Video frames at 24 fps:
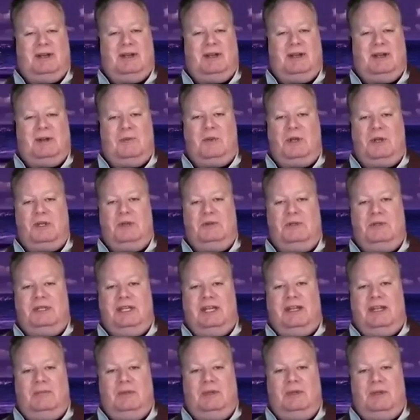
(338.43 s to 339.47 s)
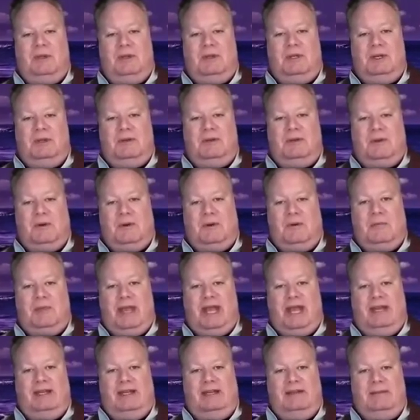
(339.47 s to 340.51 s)
are what you deem good or
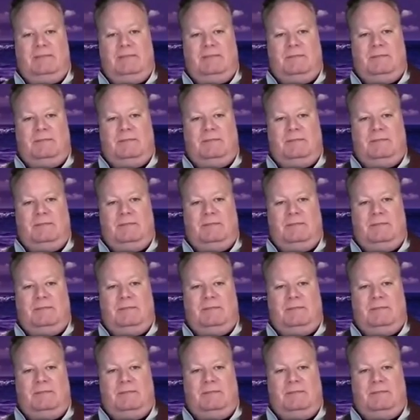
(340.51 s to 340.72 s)
bad.